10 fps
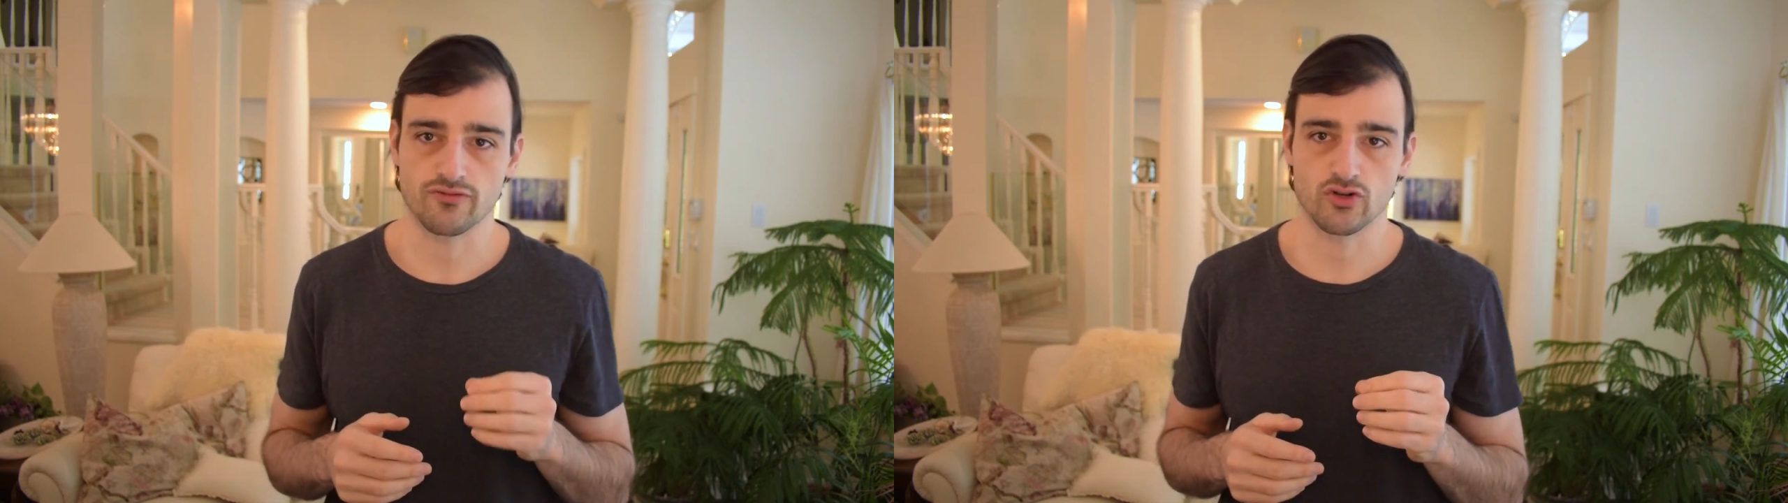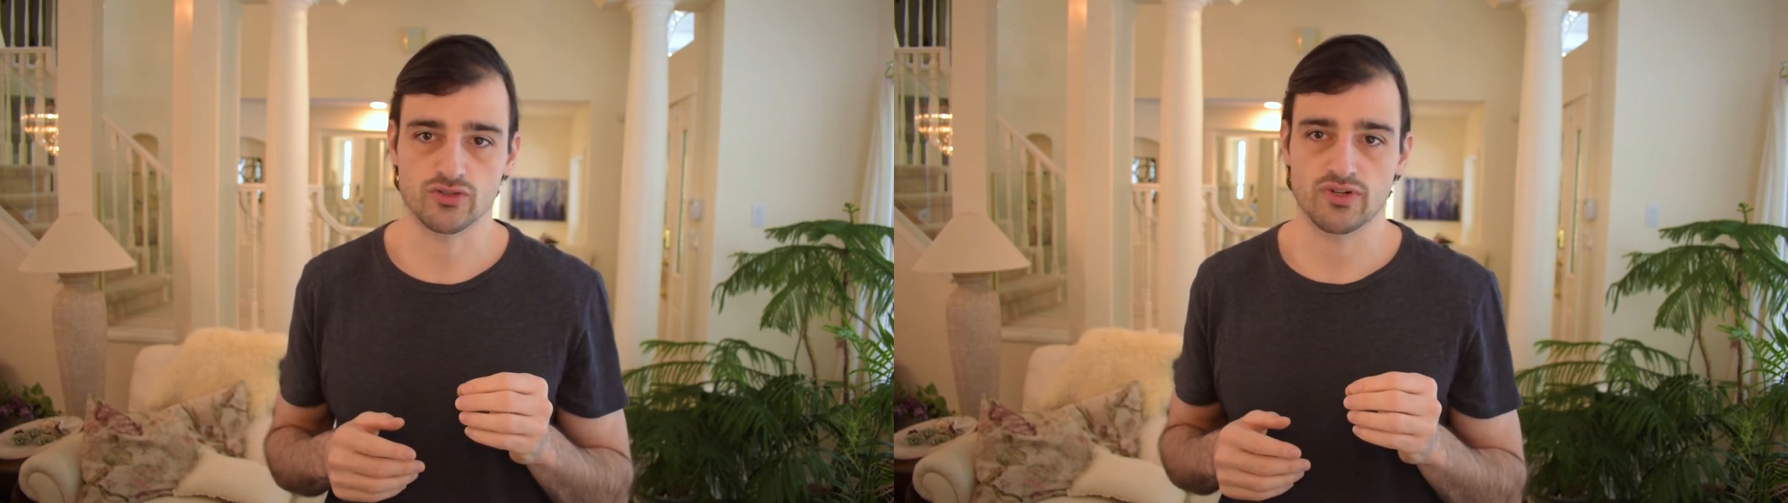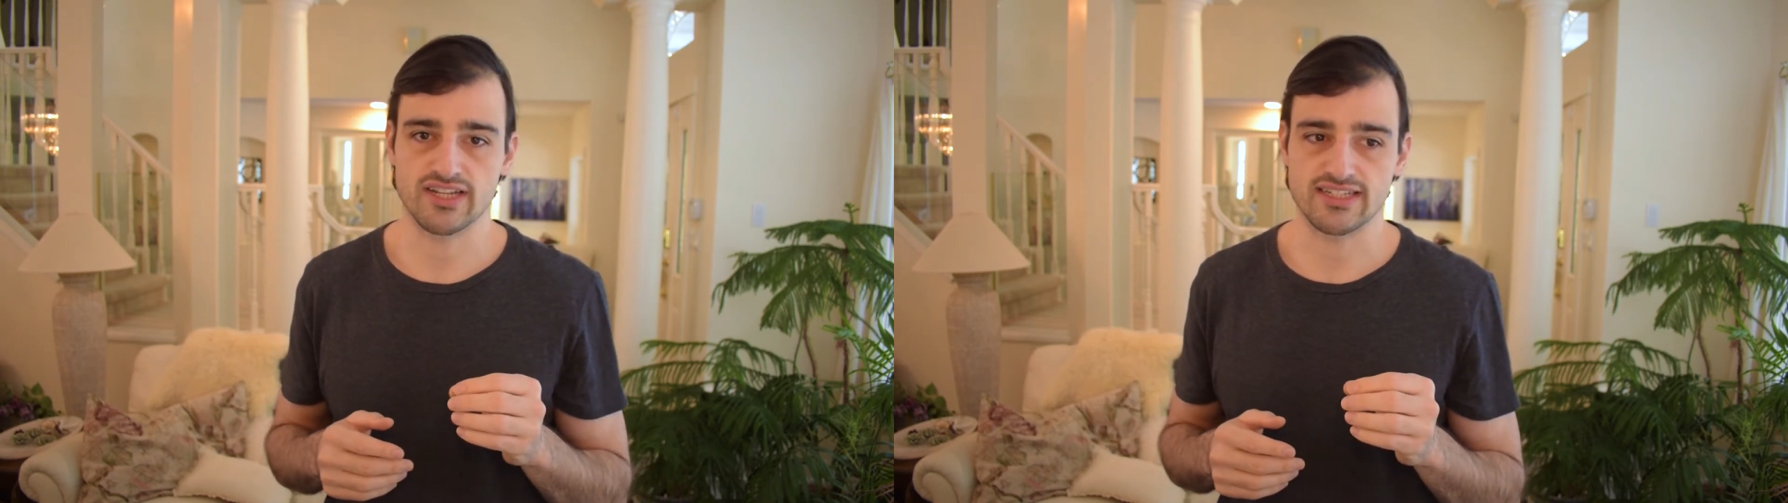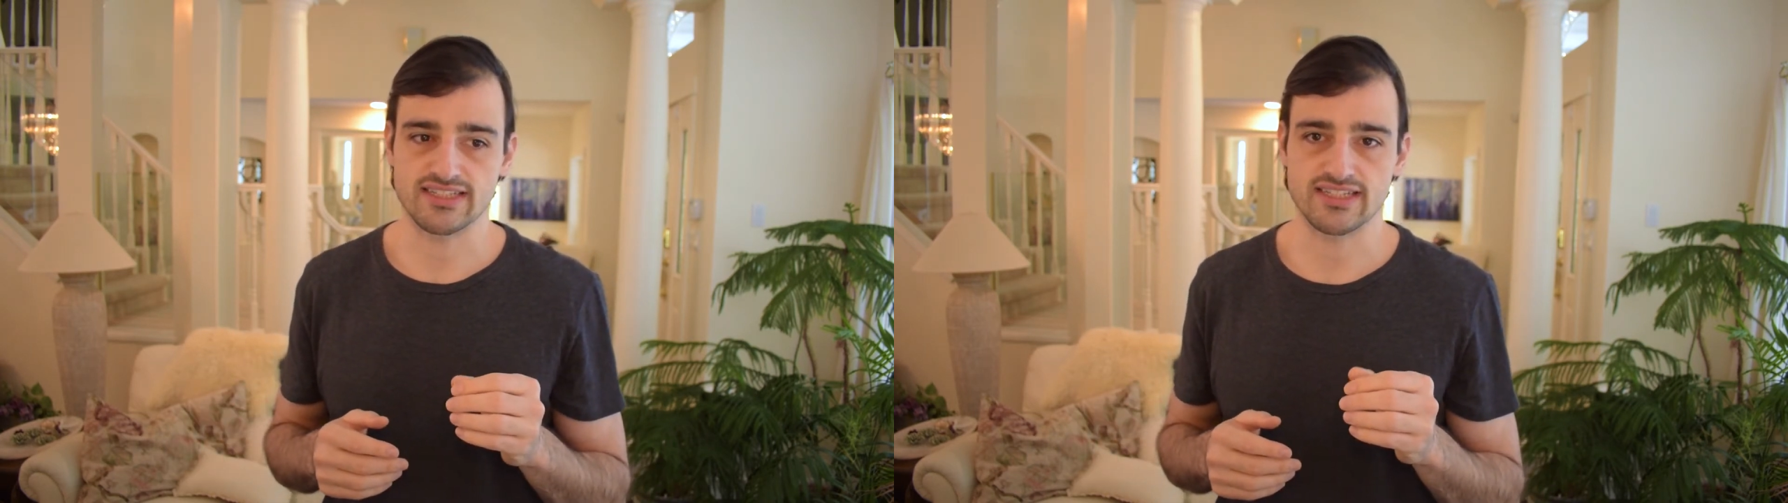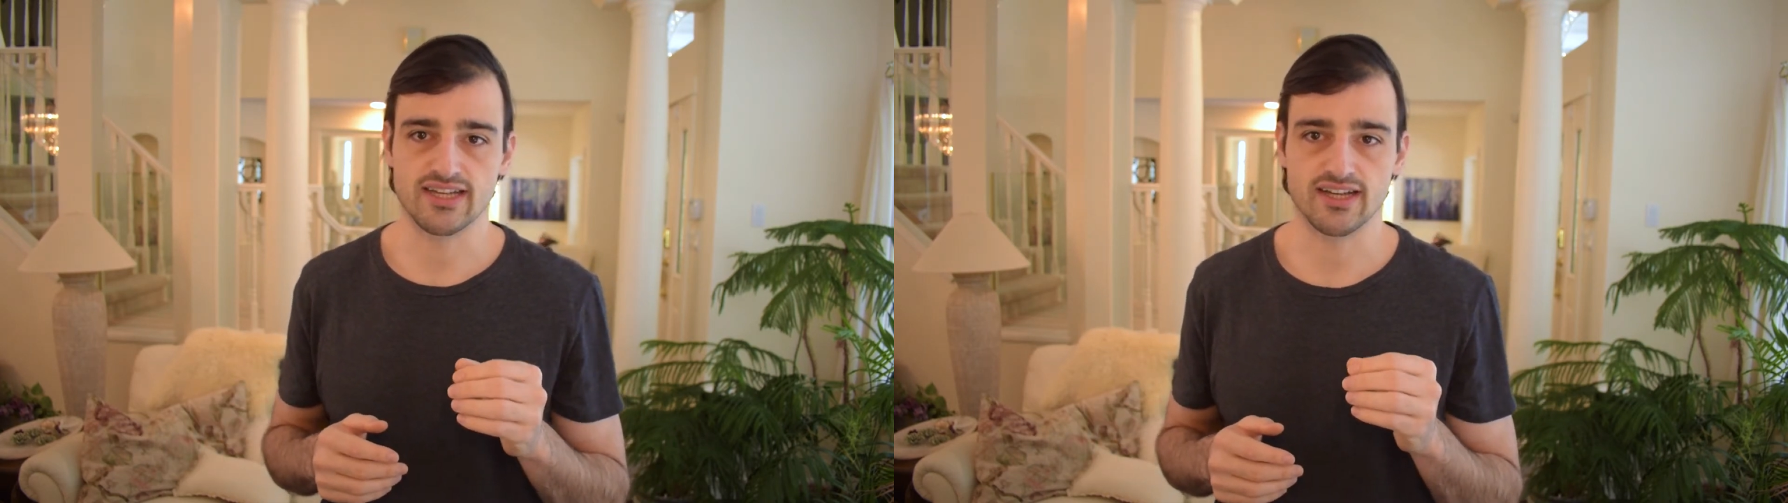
the first one is